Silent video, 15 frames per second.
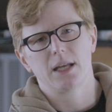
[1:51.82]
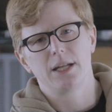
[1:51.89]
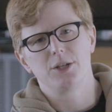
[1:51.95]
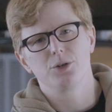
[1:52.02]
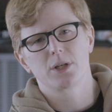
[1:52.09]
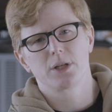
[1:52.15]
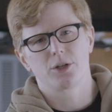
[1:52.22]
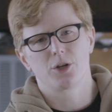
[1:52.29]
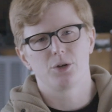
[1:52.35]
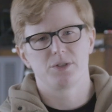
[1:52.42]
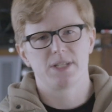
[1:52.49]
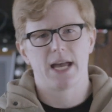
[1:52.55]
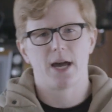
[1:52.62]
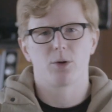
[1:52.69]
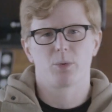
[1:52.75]
And you can go
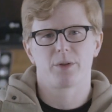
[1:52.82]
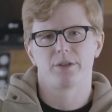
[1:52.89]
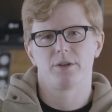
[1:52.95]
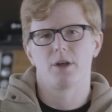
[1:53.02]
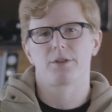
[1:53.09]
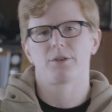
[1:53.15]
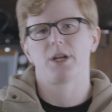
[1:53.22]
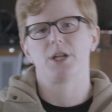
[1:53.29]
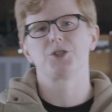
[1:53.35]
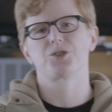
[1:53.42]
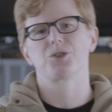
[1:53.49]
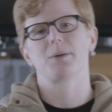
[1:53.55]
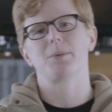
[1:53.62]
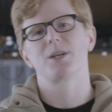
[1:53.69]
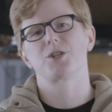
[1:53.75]
down with another
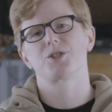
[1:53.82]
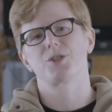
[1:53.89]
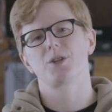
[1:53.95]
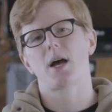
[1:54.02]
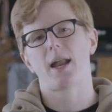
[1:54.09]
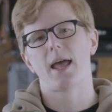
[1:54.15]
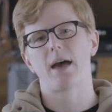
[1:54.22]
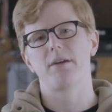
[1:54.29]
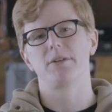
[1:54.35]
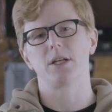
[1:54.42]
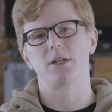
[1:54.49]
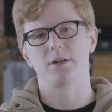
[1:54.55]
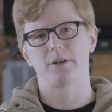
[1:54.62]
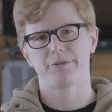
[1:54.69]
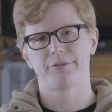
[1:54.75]
injury because you're not having
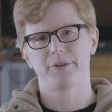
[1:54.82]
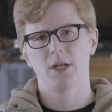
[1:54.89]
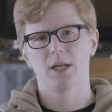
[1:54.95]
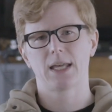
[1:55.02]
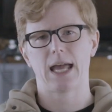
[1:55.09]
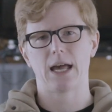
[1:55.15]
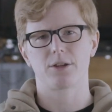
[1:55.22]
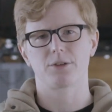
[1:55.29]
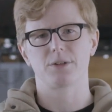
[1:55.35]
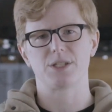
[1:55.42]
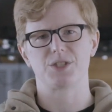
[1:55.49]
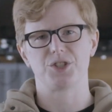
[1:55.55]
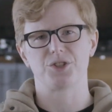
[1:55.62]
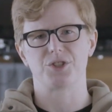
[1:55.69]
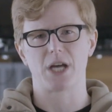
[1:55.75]
enough calories in your